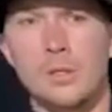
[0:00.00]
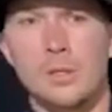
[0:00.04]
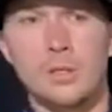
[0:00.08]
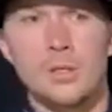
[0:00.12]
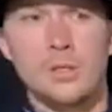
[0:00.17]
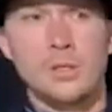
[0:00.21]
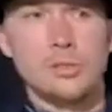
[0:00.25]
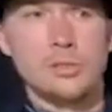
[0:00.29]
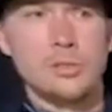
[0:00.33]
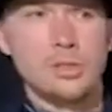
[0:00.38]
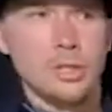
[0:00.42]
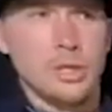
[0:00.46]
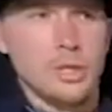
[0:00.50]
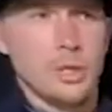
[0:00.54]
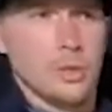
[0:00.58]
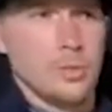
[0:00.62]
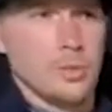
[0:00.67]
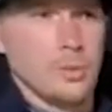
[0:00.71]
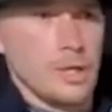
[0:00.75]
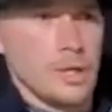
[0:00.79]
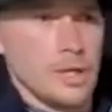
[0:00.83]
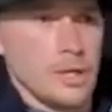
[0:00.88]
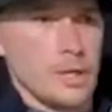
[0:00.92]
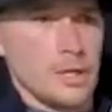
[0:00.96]

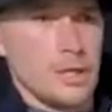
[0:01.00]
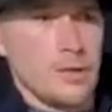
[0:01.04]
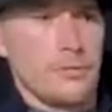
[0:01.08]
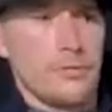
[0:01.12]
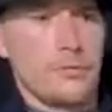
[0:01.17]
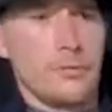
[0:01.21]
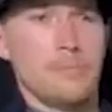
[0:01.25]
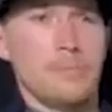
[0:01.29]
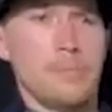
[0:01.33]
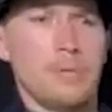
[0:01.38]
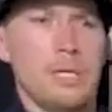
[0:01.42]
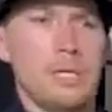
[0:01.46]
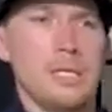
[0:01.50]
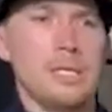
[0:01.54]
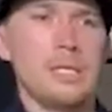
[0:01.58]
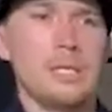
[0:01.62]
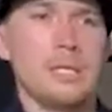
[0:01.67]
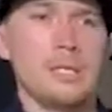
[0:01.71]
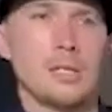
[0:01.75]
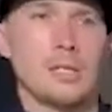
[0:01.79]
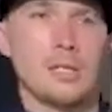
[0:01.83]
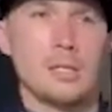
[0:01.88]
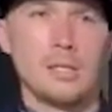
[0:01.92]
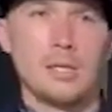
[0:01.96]
So for
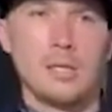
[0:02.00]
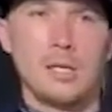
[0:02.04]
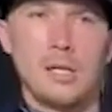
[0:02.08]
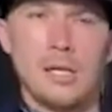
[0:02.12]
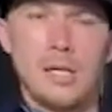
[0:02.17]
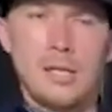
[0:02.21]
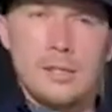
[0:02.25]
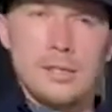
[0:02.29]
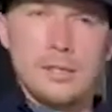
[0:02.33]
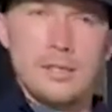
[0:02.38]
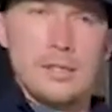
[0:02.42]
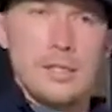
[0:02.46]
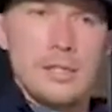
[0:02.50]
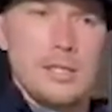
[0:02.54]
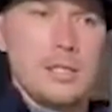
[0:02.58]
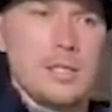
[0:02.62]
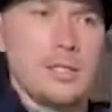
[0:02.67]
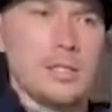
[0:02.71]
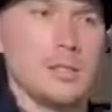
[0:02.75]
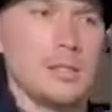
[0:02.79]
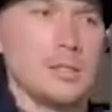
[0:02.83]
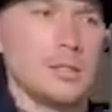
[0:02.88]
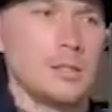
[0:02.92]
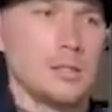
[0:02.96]
me,
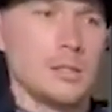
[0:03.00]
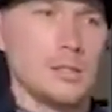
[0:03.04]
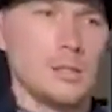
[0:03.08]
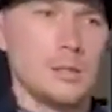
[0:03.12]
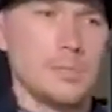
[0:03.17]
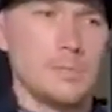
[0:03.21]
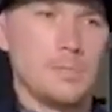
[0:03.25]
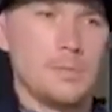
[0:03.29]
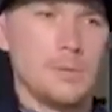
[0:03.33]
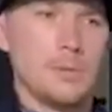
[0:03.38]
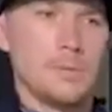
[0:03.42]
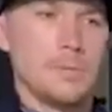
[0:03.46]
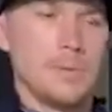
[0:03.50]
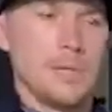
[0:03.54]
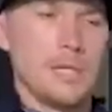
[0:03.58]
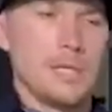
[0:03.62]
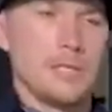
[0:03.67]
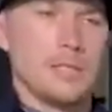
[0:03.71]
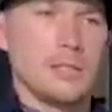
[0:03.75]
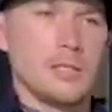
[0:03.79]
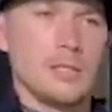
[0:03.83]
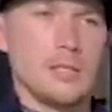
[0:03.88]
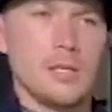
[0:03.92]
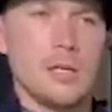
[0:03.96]
the
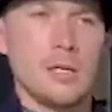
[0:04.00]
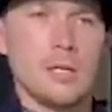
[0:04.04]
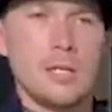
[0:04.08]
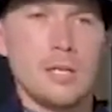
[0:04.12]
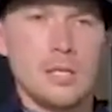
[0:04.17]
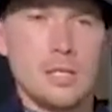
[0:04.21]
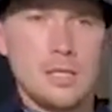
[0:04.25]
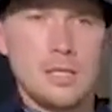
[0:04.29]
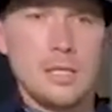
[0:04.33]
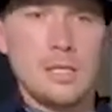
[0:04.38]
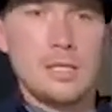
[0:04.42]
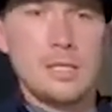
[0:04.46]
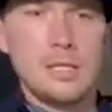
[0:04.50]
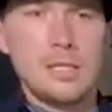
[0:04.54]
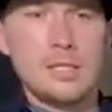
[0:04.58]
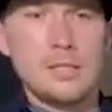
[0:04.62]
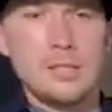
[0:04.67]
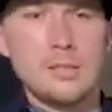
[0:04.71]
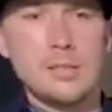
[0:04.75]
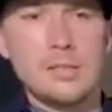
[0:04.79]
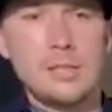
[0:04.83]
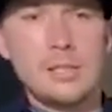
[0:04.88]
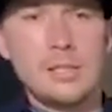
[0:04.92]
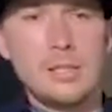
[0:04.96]
biggest thing that I learned
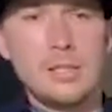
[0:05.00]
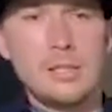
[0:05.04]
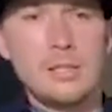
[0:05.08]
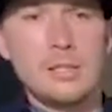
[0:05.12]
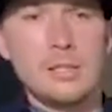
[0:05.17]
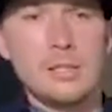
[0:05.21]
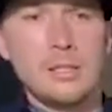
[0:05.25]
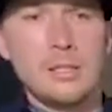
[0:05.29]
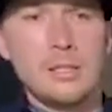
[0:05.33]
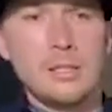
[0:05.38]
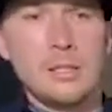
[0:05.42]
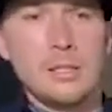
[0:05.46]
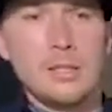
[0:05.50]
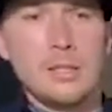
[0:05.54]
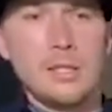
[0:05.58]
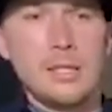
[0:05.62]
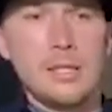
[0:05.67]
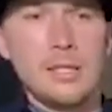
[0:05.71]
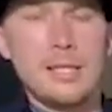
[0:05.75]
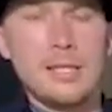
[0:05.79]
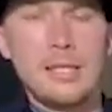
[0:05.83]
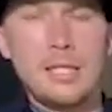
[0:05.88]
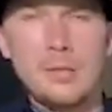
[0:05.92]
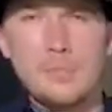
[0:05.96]
is the
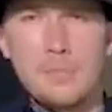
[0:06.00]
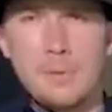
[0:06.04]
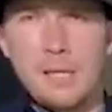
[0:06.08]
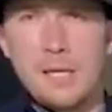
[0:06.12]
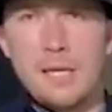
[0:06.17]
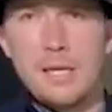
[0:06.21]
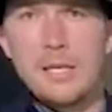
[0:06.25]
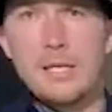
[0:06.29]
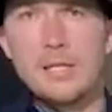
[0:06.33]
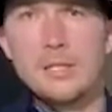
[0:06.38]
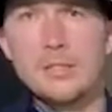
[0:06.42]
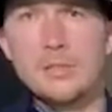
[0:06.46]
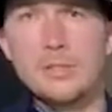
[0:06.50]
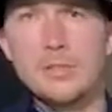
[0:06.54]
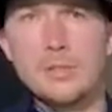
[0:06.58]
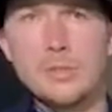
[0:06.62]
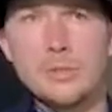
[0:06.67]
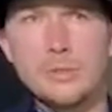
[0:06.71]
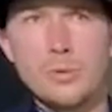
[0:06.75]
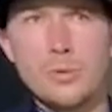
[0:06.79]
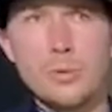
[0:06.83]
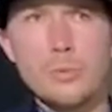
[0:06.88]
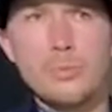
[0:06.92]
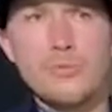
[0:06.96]
elite players and the
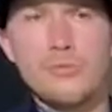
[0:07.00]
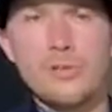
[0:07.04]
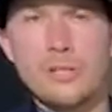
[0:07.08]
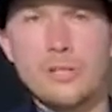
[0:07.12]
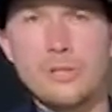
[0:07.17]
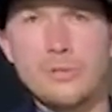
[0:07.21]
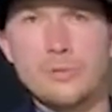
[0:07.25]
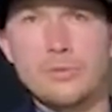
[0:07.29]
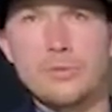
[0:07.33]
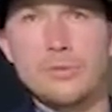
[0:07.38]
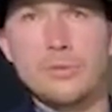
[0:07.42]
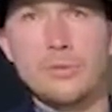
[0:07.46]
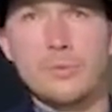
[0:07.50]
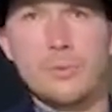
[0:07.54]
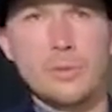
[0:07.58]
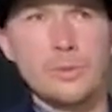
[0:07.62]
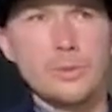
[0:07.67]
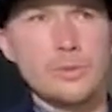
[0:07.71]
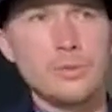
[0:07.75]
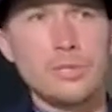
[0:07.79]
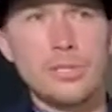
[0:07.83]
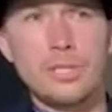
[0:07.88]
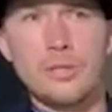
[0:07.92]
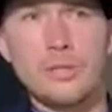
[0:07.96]
tour professionals that we
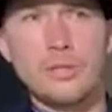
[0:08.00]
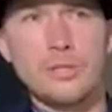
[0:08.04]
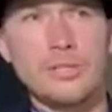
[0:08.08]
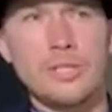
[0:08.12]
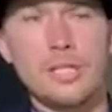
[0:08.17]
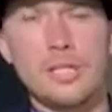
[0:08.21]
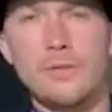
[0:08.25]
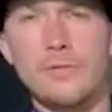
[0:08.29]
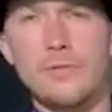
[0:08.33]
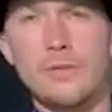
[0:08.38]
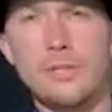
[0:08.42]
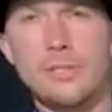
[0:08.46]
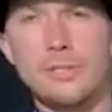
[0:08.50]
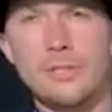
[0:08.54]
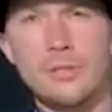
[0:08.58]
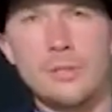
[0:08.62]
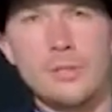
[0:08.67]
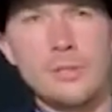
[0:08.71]
all see on the television,